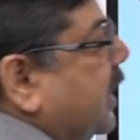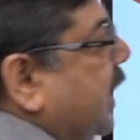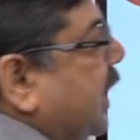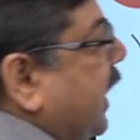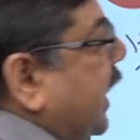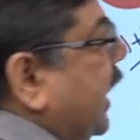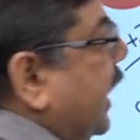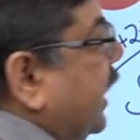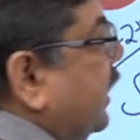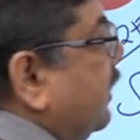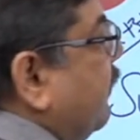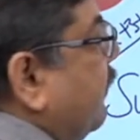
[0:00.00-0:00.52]

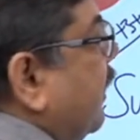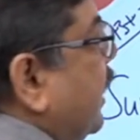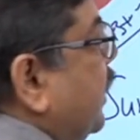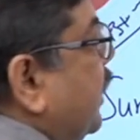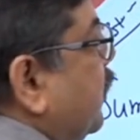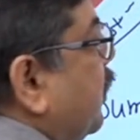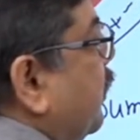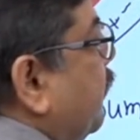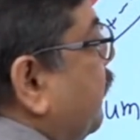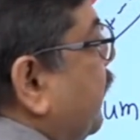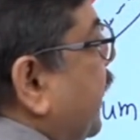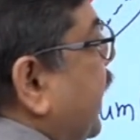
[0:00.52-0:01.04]
here the value
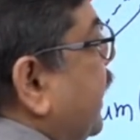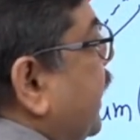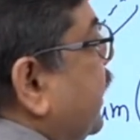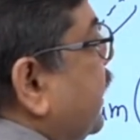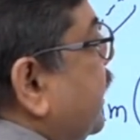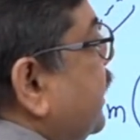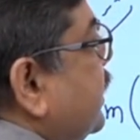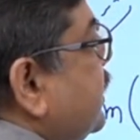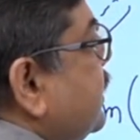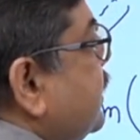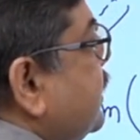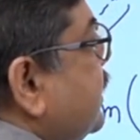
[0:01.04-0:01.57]
of n
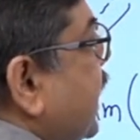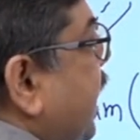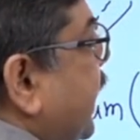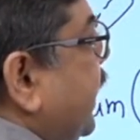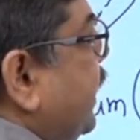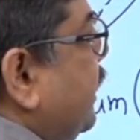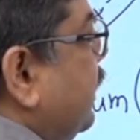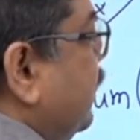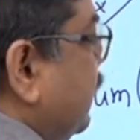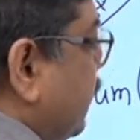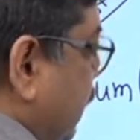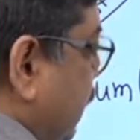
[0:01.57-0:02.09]
is 9.